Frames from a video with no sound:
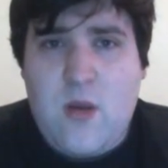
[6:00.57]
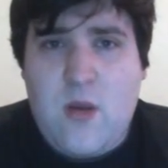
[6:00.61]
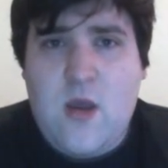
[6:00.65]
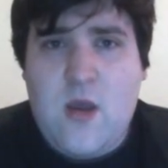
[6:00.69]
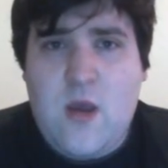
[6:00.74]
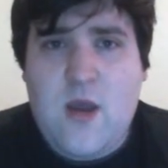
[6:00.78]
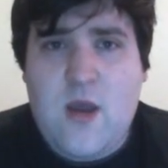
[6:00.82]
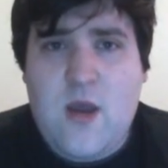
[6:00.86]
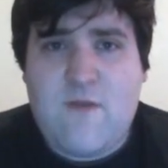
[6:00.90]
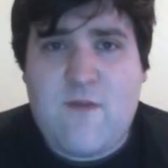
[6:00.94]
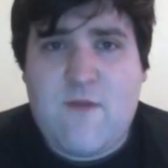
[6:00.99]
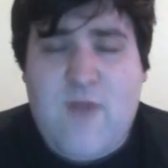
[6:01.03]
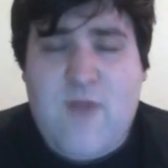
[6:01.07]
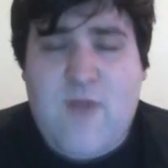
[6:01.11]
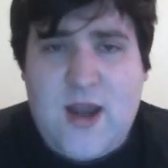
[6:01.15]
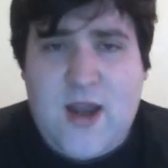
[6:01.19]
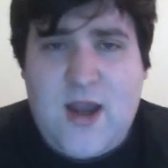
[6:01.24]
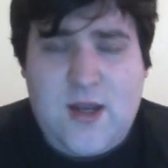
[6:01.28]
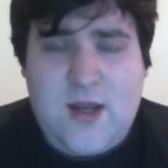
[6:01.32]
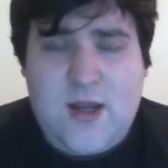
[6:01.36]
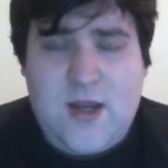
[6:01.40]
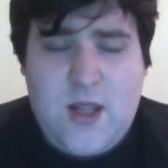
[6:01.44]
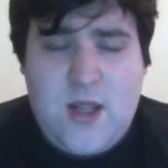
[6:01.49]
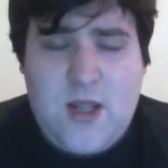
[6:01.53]
And
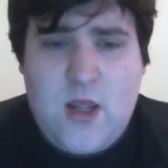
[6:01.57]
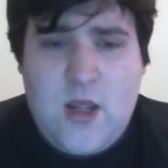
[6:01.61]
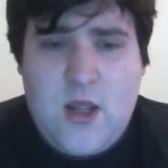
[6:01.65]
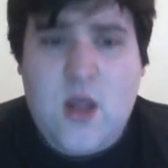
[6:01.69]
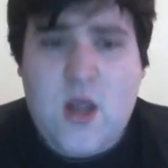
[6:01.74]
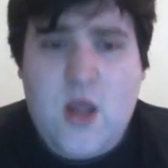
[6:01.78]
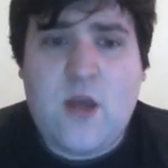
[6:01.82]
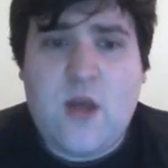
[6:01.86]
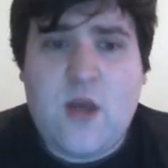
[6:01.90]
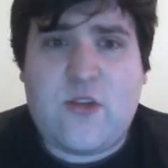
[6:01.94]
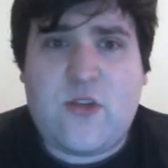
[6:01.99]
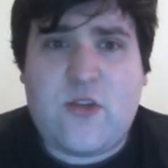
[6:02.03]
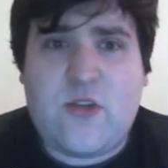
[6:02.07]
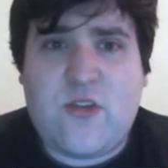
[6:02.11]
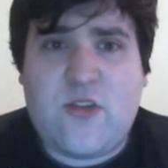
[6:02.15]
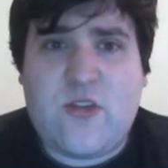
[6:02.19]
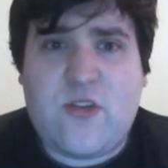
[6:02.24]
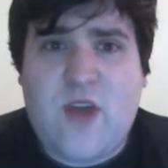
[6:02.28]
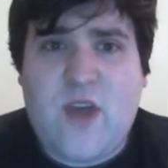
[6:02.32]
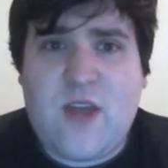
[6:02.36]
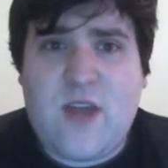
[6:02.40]
frankly, a society